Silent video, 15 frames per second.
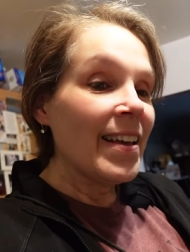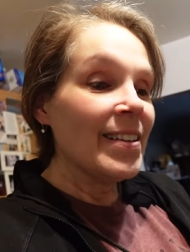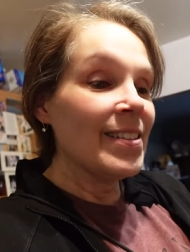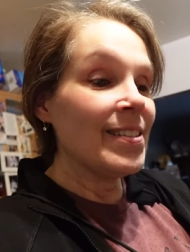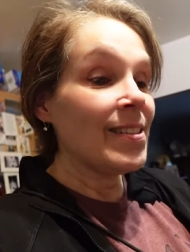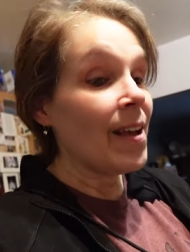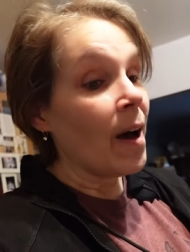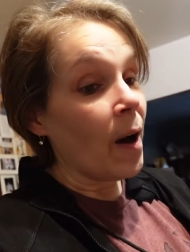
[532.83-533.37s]

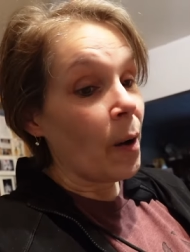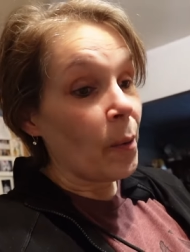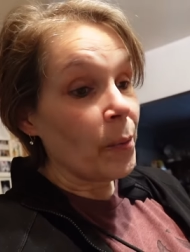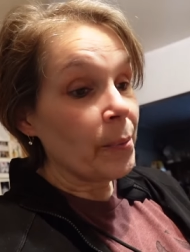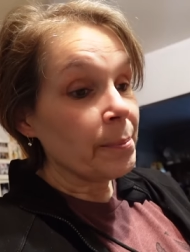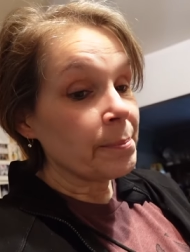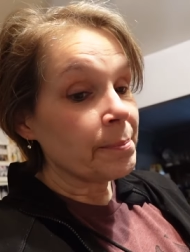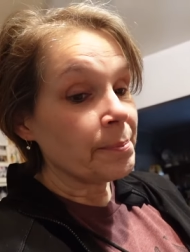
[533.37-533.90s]

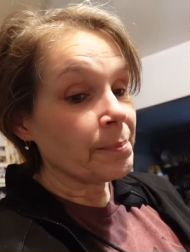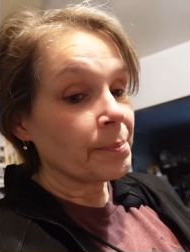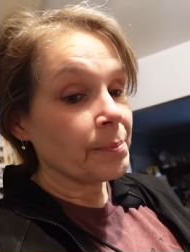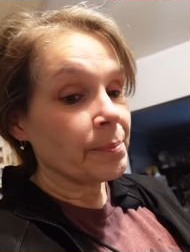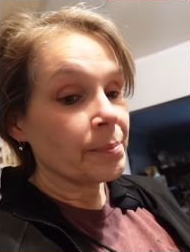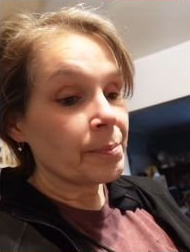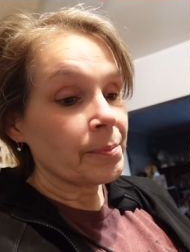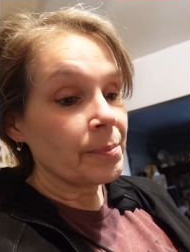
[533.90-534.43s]
So,
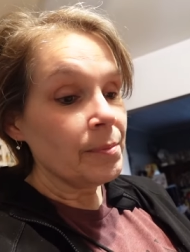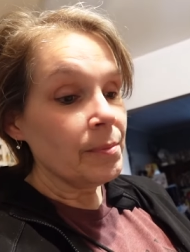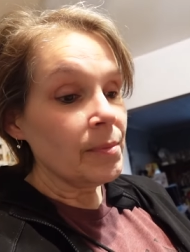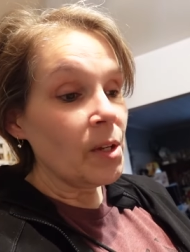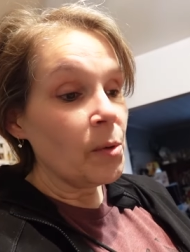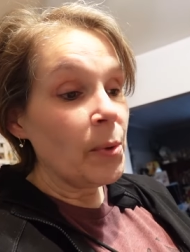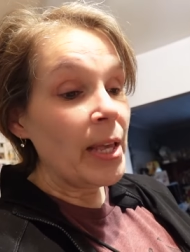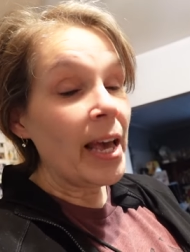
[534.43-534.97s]

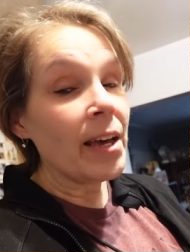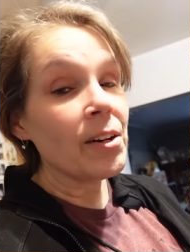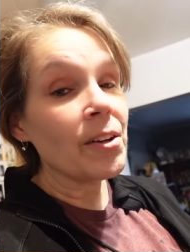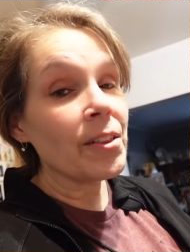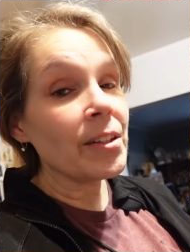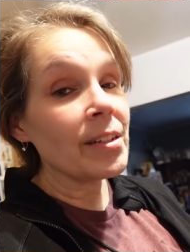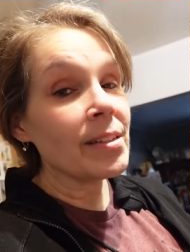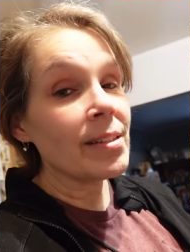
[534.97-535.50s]
we had our
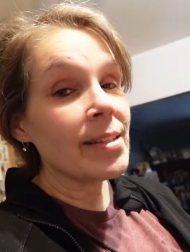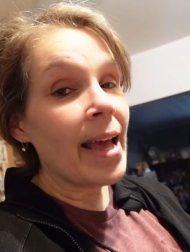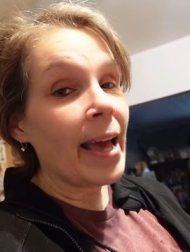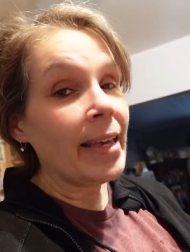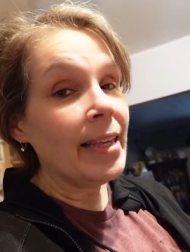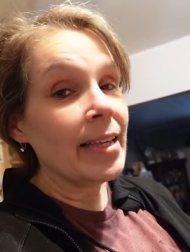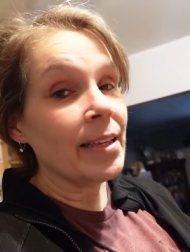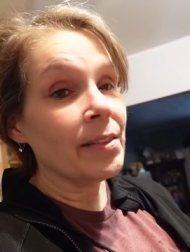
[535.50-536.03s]
little
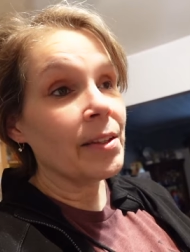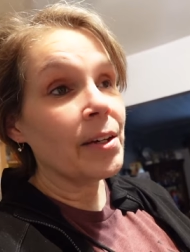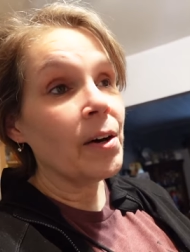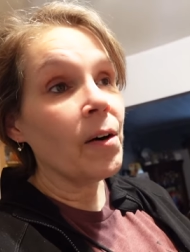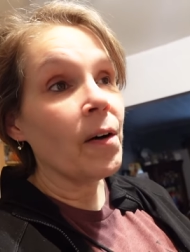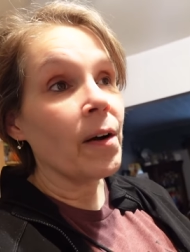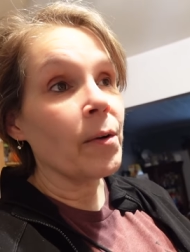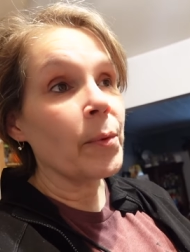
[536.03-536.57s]
snacky in the
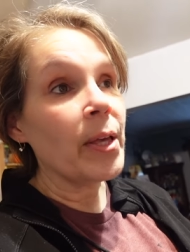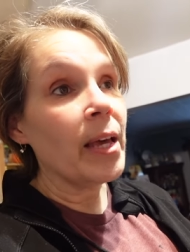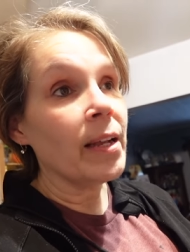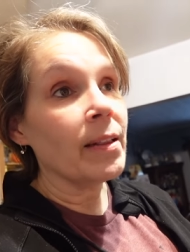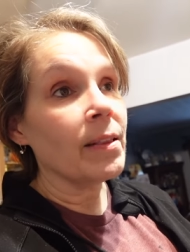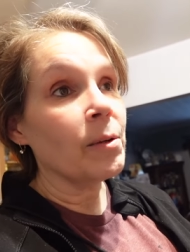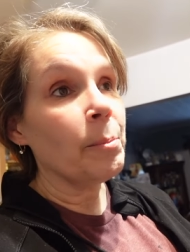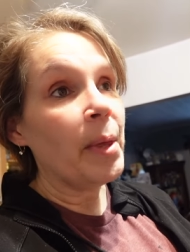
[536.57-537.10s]
car. We had a
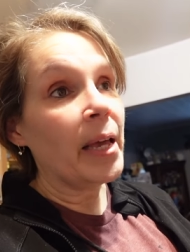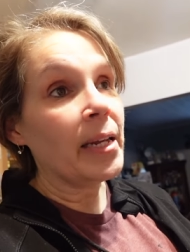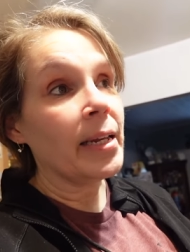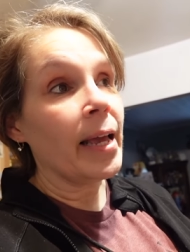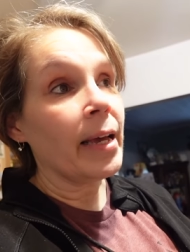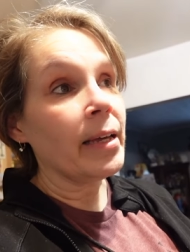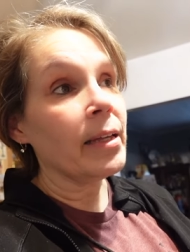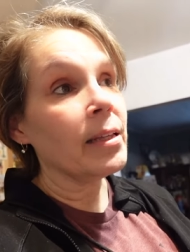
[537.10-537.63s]
little
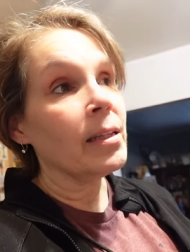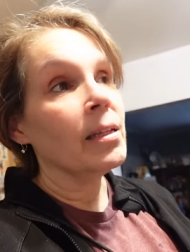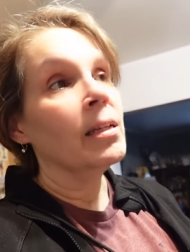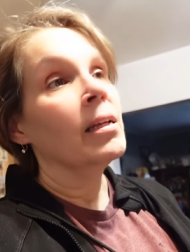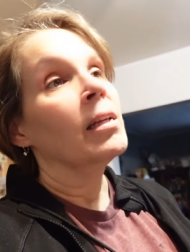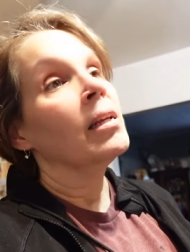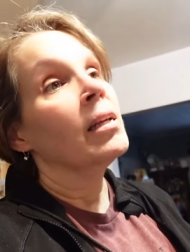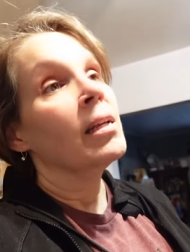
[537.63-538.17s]
picnic.
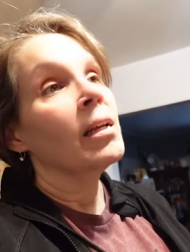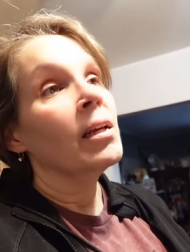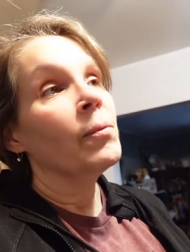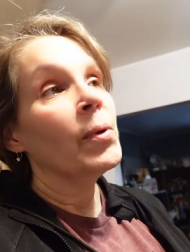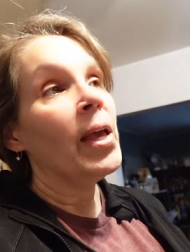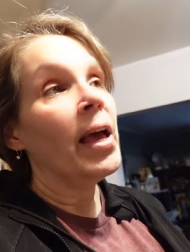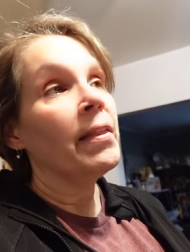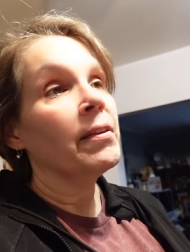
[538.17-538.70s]

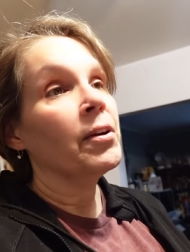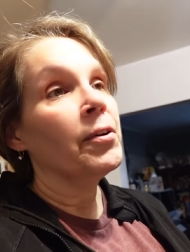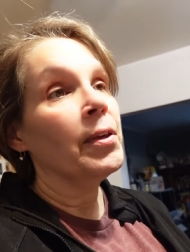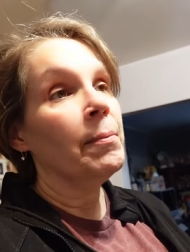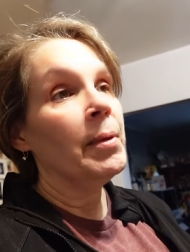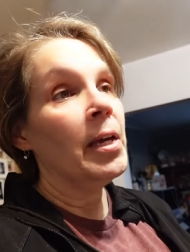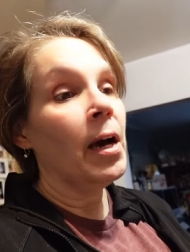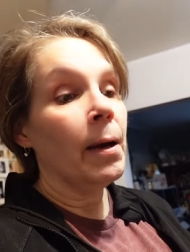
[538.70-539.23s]
We had the
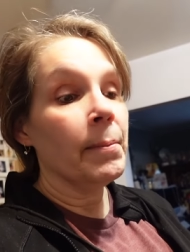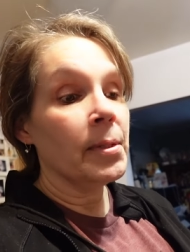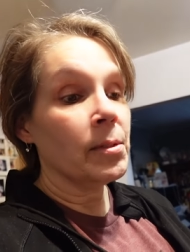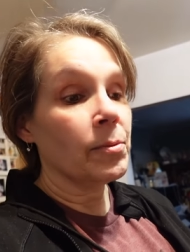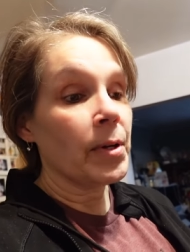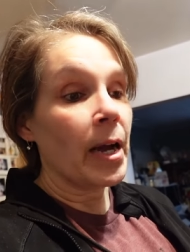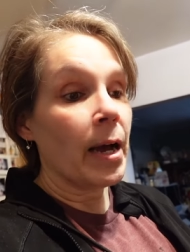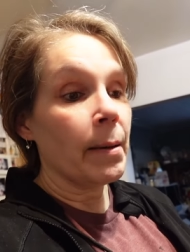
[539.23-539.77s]
creamy hummus
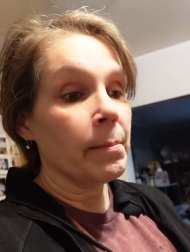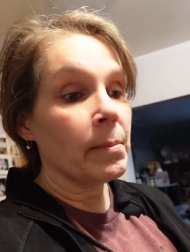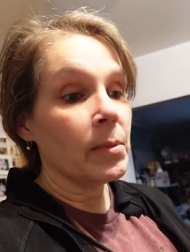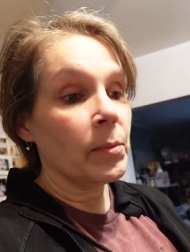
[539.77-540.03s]
wrap.